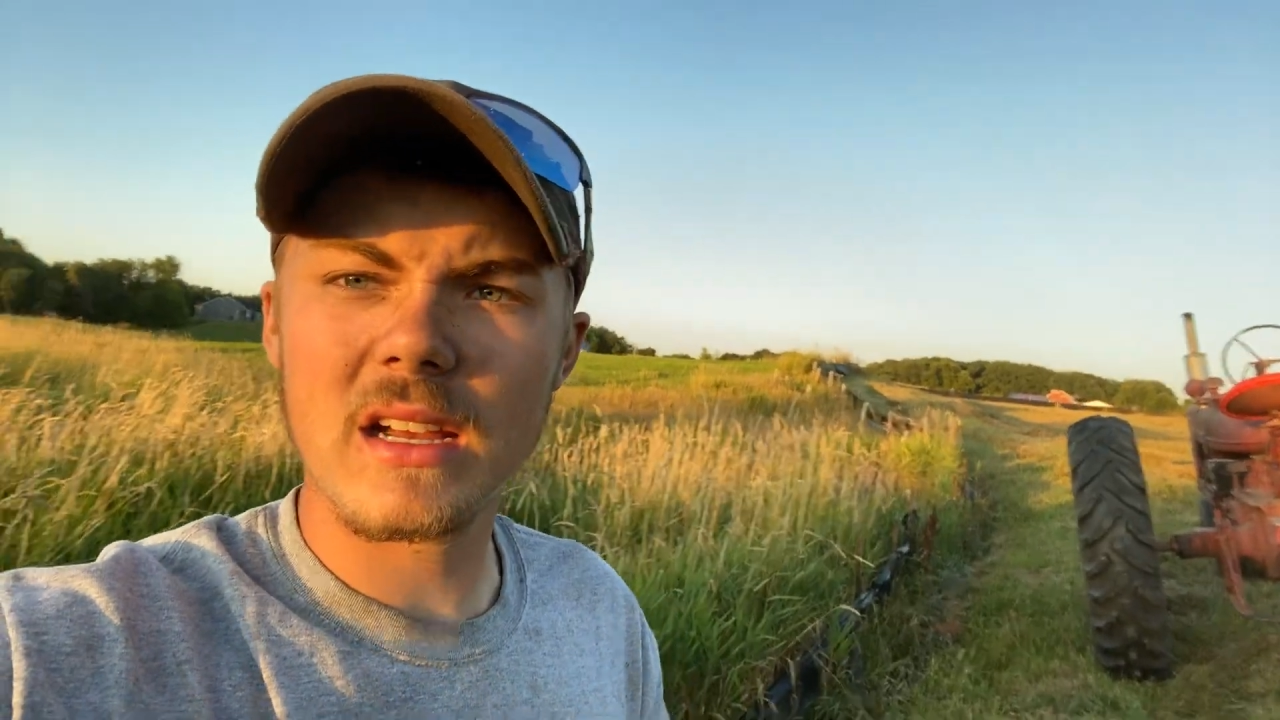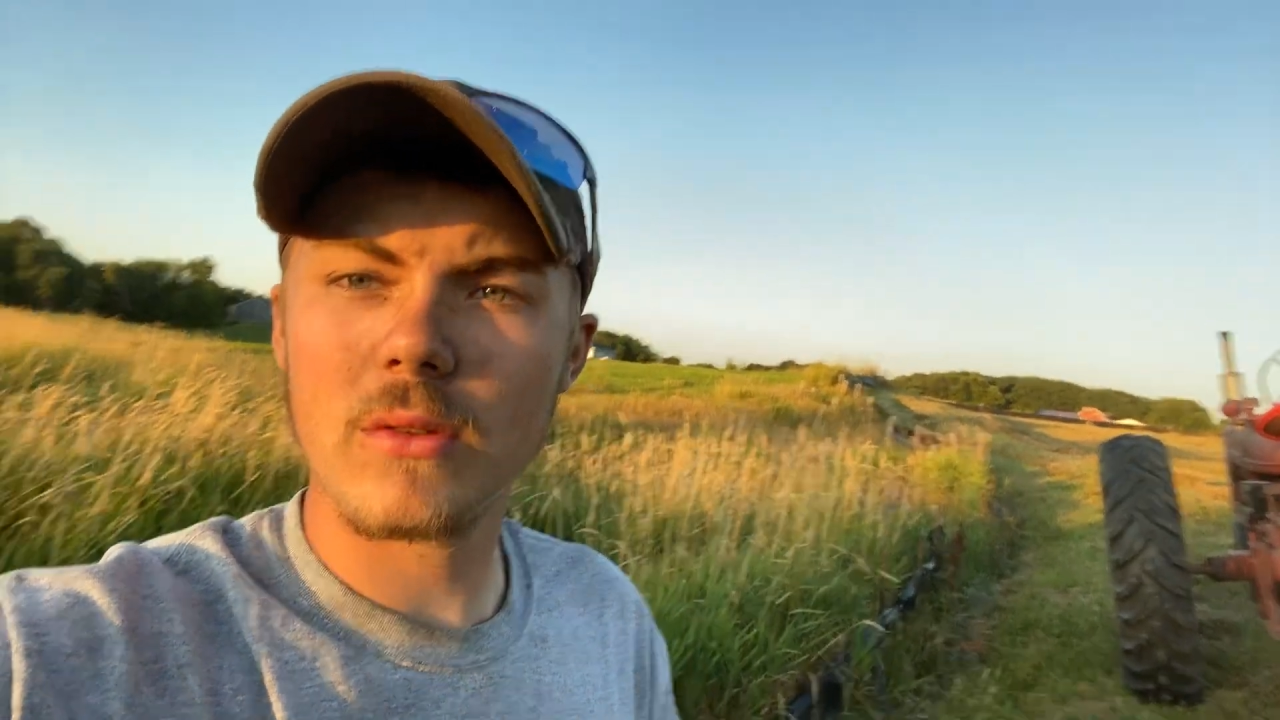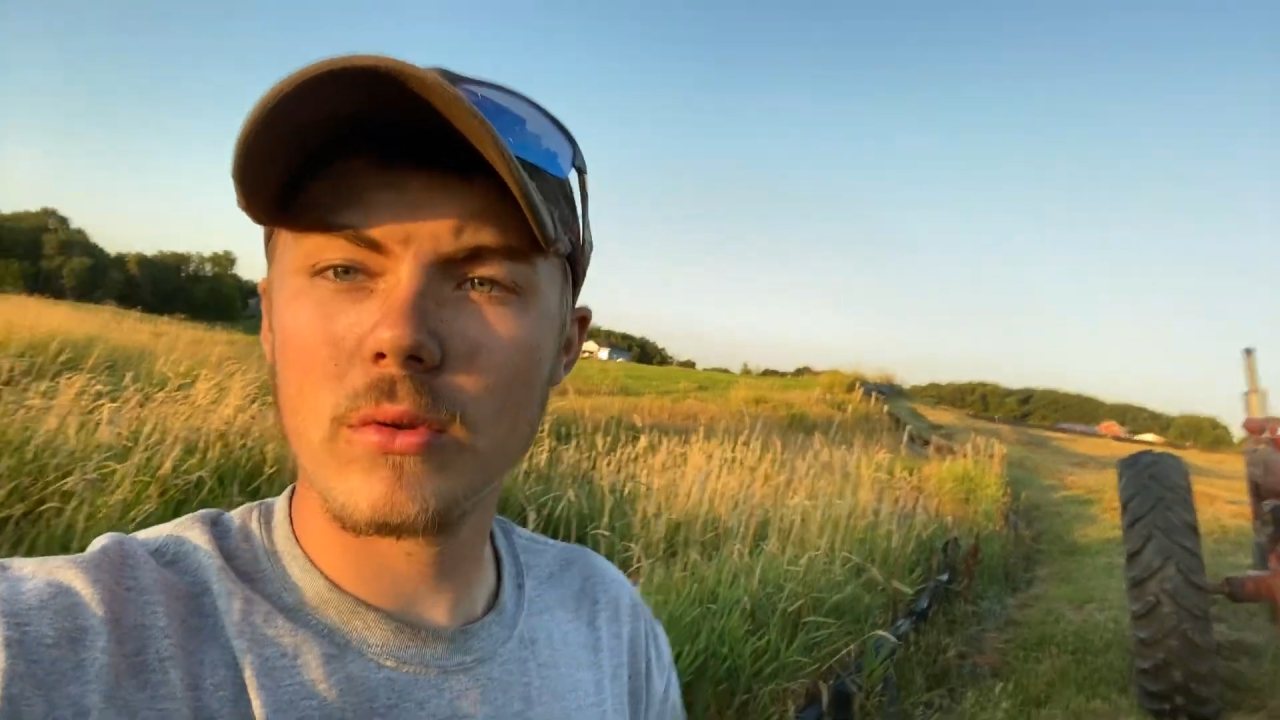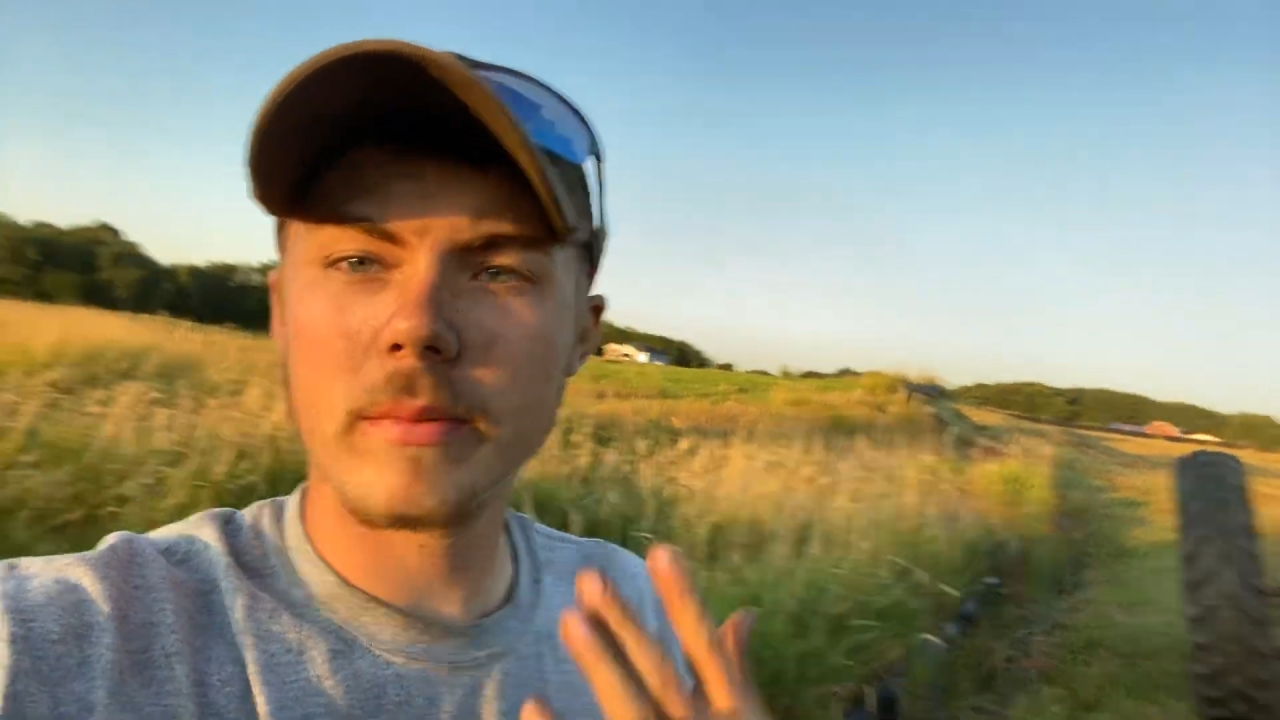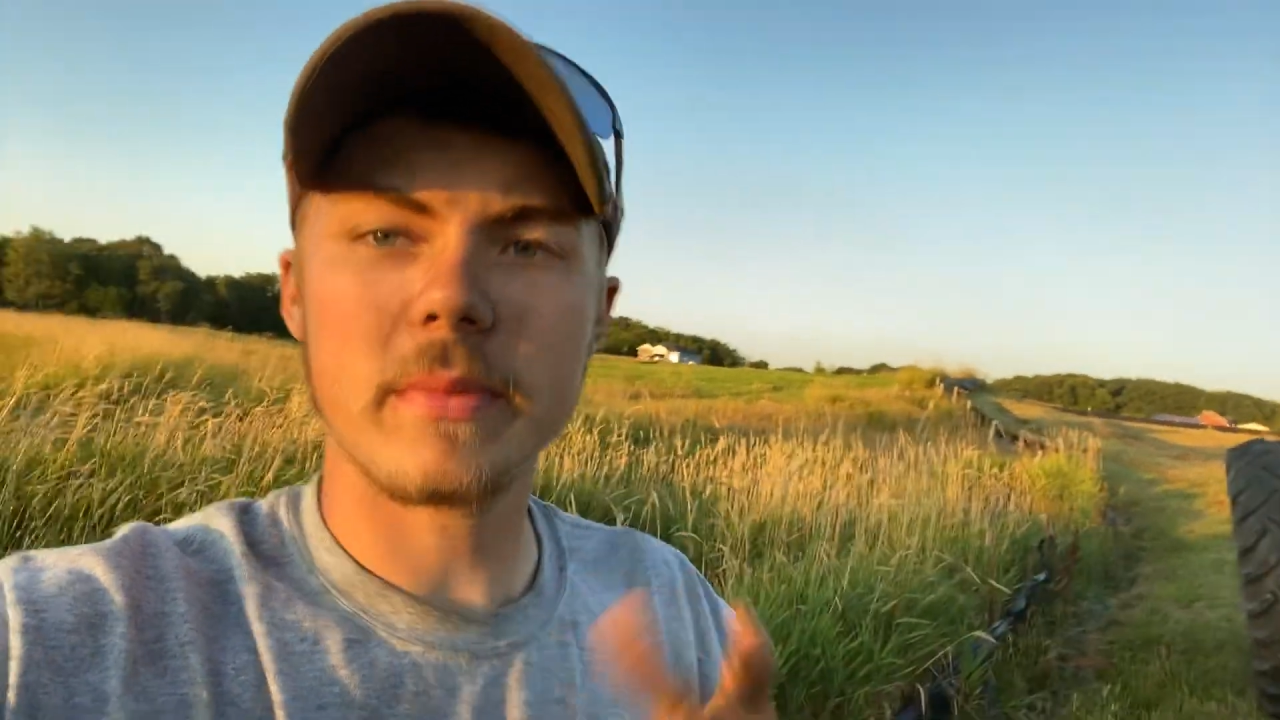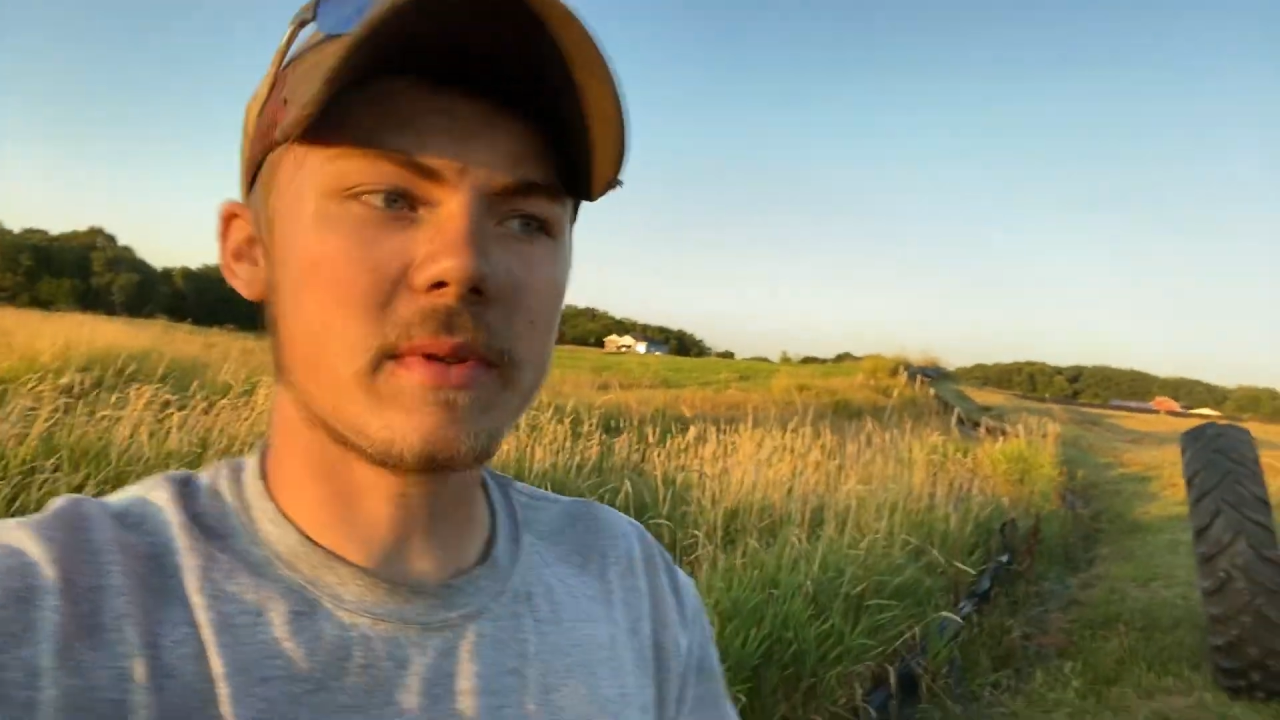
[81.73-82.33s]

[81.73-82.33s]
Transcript: of